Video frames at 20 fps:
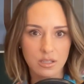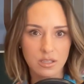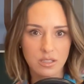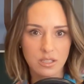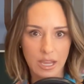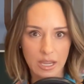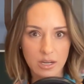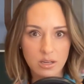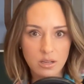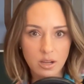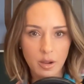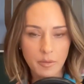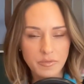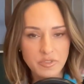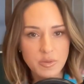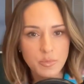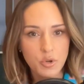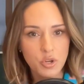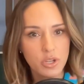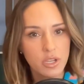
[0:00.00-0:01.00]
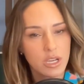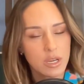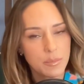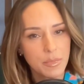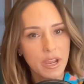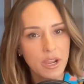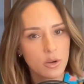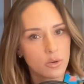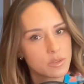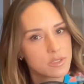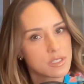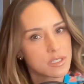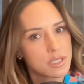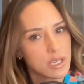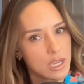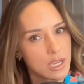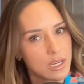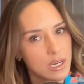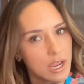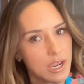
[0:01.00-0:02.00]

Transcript: get comfortable in my own skin.